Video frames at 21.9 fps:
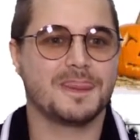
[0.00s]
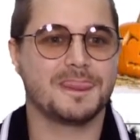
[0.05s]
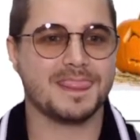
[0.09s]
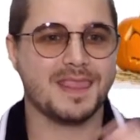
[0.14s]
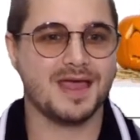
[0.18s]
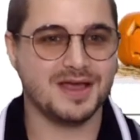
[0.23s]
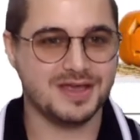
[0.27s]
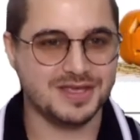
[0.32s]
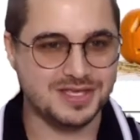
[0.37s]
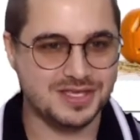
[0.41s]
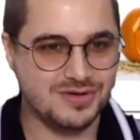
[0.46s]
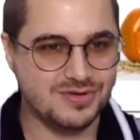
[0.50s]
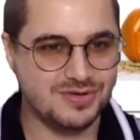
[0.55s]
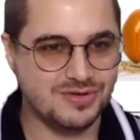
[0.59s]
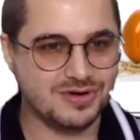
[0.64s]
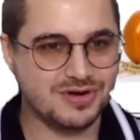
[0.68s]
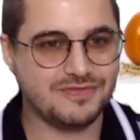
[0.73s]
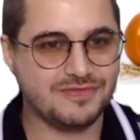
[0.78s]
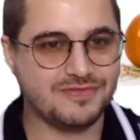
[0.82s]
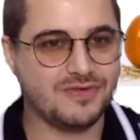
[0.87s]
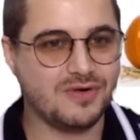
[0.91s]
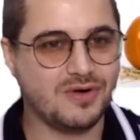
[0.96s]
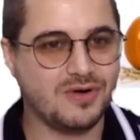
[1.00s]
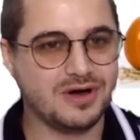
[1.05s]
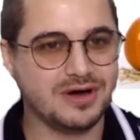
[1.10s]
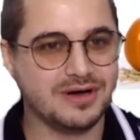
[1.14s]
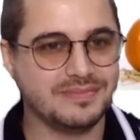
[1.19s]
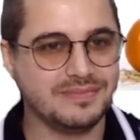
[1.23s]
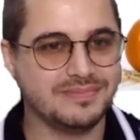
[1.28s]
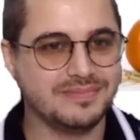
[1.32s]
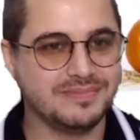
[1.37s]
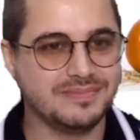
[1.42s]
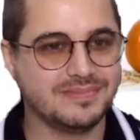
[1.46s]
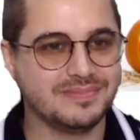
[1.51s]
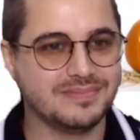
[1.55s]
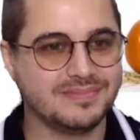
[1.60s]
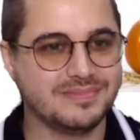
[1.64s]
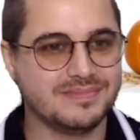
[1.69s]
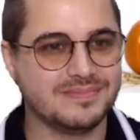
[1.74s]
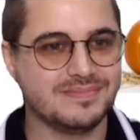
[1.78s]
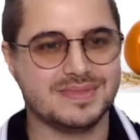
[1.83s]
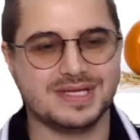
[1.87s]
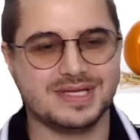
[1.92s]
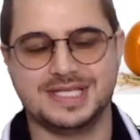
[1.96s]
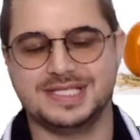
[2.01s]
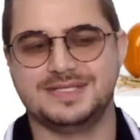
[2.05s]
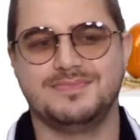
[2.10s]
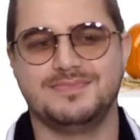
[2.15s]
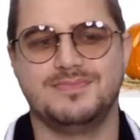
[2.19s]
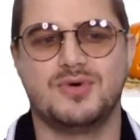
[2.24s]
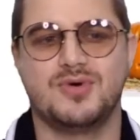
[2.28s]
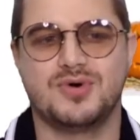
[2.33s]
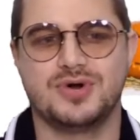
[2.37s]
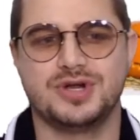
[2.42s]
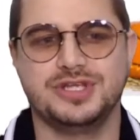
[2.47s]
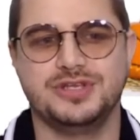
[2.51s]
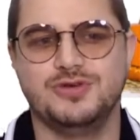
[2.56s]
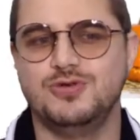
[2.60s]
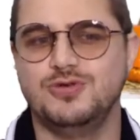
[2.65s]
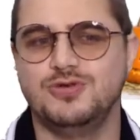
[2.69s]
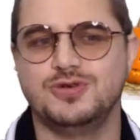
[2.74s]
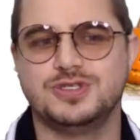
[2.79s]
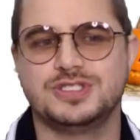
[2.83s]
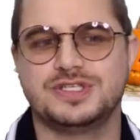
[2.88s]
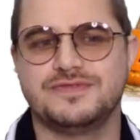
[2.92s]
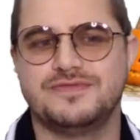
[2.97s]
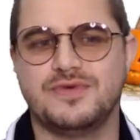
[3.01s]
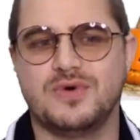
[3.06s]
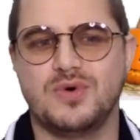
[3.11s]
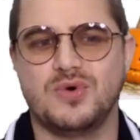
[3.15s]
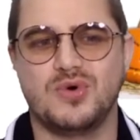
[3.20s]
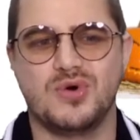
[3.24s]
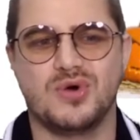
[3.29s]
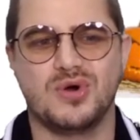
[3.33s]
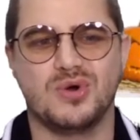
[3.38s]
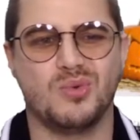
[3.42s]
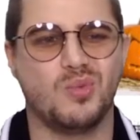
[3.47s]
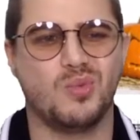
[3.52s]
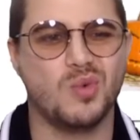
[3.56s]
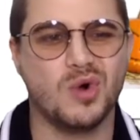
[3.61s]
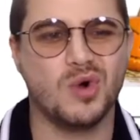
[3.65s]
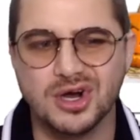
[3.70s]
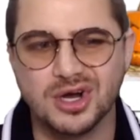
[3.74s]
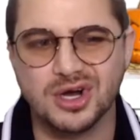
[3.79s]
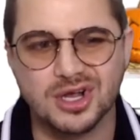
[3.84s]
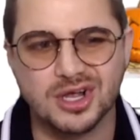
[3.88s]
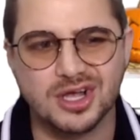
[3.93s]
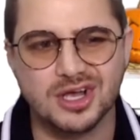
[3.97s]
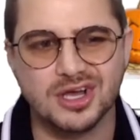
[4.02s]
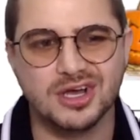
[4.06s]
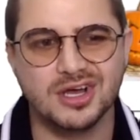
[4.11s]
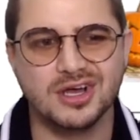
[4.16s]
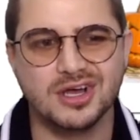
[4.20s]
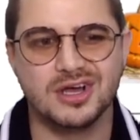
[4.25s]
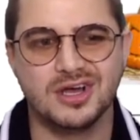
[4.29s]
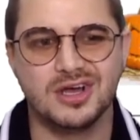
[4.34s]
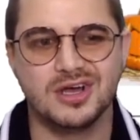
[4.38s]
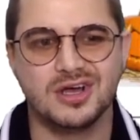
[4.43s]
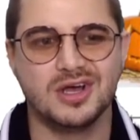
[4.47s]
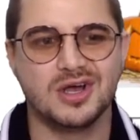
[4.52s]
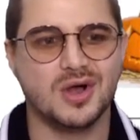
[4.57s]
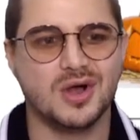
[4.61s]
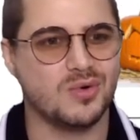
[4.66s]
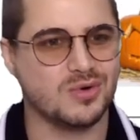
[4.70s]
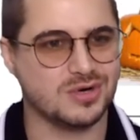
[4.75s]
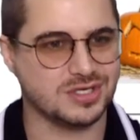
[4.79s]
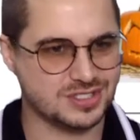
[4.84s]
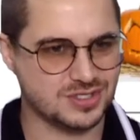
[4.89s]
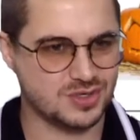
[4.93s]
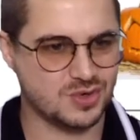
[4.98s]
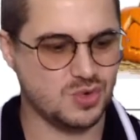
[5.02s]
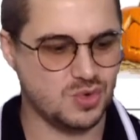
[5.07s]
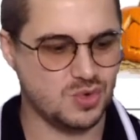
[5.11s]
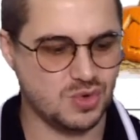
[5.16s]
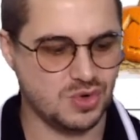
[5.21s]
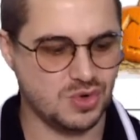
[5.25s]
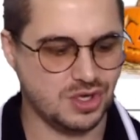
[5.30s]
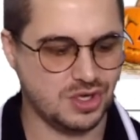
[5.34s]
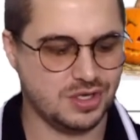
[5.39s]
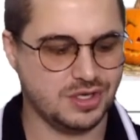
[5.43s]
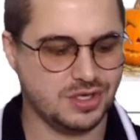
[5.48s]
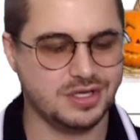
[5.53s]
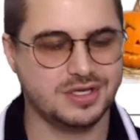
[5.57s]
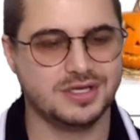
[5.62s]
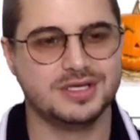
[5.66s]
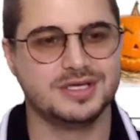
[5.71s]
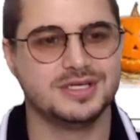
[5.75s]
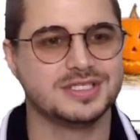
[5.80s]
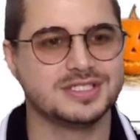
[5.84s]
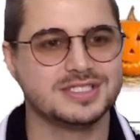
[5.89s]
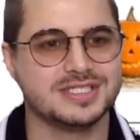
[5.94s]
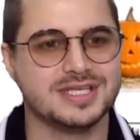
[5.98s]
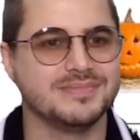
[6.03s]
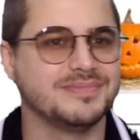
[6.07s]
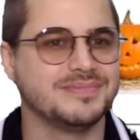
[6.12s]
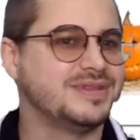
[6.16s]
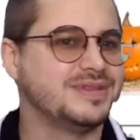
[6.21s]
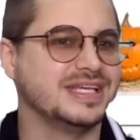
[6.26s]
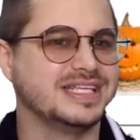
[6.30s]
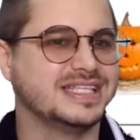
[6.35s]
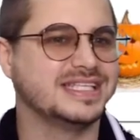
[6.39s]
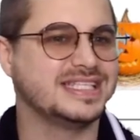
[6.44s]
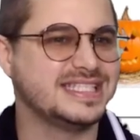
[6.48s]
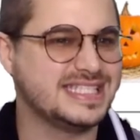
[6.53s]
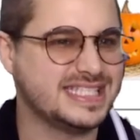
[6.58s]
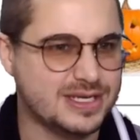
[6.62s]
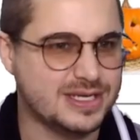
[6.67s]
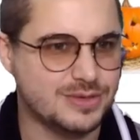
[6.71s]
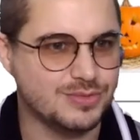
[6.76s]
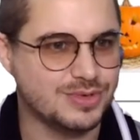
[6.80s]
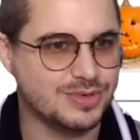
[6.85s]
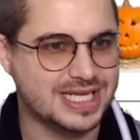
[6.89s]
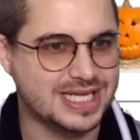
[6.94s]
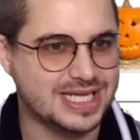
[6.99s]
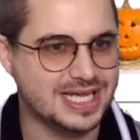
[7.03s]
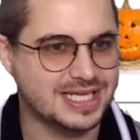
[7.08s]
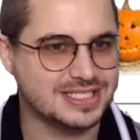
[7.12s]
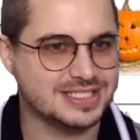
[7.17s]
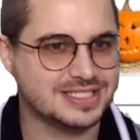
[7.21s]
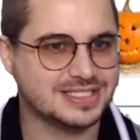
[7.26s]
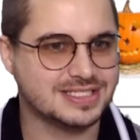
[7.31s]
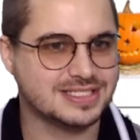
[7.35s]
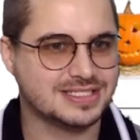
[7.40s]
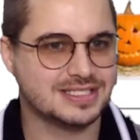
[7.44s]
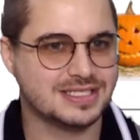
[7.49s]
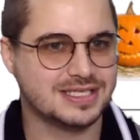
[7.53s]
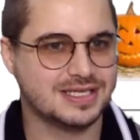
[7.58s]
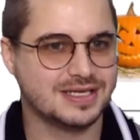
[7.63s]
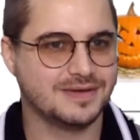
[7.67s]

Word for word: A uniform is more used for work or school, something serious.